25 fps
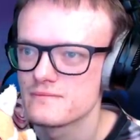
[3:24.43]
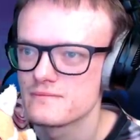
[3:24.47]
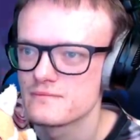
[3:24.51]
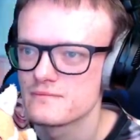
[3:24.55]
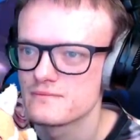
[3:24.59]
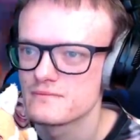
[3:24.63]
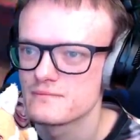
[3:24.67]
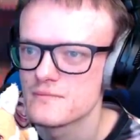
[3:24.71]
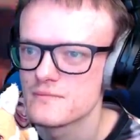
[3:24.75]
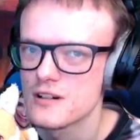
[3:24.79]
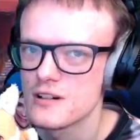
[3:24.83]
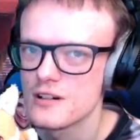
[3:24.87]

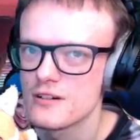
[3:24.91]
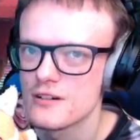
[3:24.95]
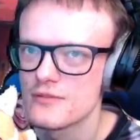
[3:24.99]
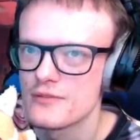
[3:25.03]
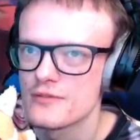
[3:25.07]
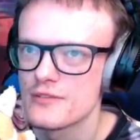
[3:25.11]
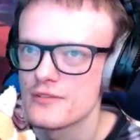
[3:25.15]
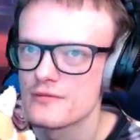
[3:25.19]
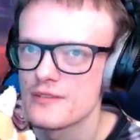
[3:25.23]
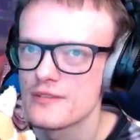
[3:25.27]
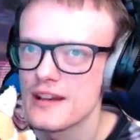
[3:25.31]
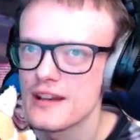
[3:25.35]
I got
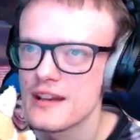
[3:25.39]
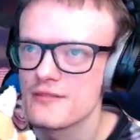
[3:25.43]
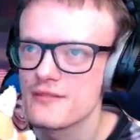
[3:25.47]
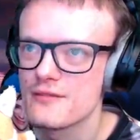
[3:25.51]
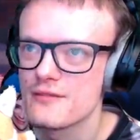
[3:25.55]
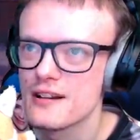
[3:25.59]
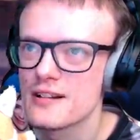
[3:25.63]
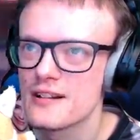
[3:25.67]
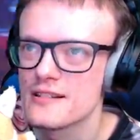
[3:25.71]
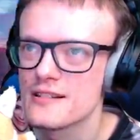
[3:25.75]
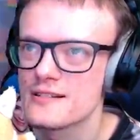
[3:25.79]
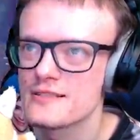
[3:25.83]
eight
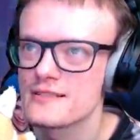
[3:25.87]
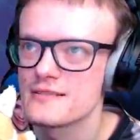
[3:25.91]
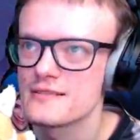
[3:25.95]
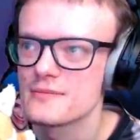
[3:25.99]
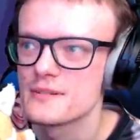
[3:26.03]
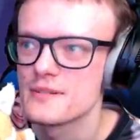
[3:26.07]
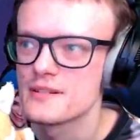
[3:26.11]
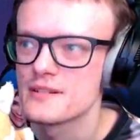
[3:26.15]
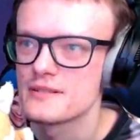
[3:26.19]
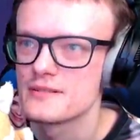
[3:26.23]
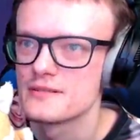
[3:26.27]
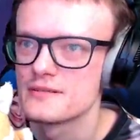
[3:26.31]
relics,
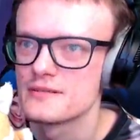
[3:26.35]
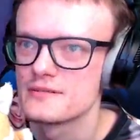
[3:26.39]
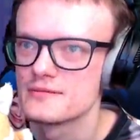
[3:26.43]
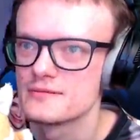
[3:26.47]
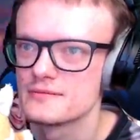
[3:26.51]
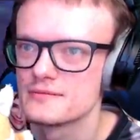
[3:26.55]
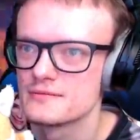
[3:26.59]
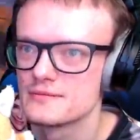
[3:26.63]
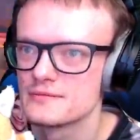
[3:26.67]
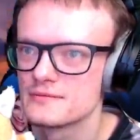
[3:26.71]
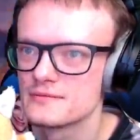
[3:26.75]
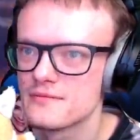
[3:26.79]
but.
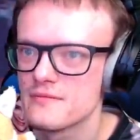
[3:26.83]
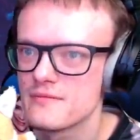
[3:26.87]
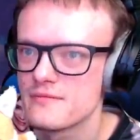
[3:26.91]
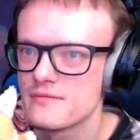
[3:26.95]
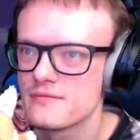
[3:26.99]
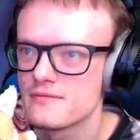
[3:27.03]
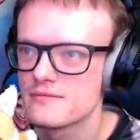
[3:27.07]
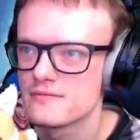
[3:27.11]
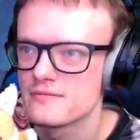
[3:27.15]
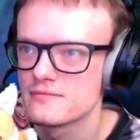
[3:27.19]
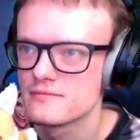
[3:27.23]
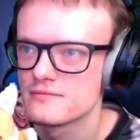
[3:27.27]
Enemy team
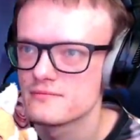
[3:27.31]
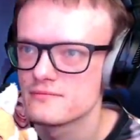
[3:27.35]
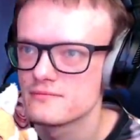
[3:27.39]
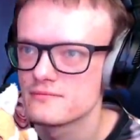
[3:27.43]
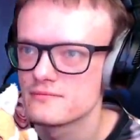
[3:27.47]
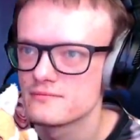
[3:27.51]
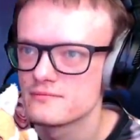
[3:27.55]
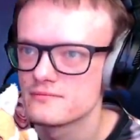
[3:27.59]
boosted.